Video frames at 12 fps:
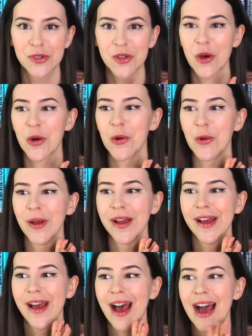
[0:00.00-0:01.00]
So
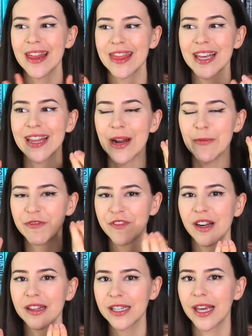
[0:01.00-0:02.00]
I think that I'm
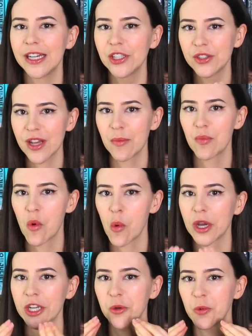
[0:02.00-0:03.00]
finally getting to that
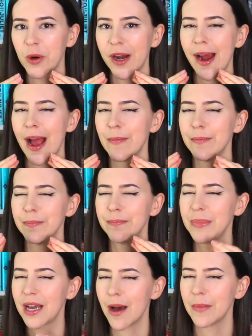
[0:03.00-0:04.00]
point where I'm
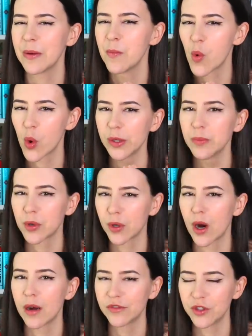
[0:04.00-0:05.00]
becoming more and more
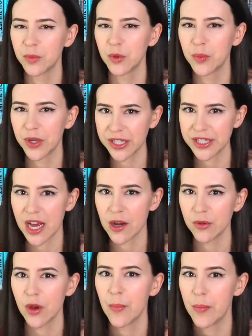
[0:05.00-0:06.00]
comfortable putting
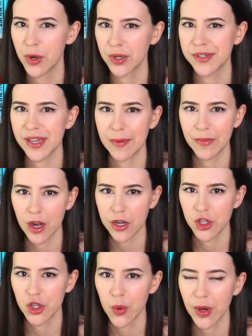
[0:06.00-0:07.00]
down books that I'm not
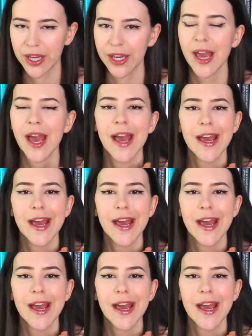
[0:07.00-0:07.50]
enjoying.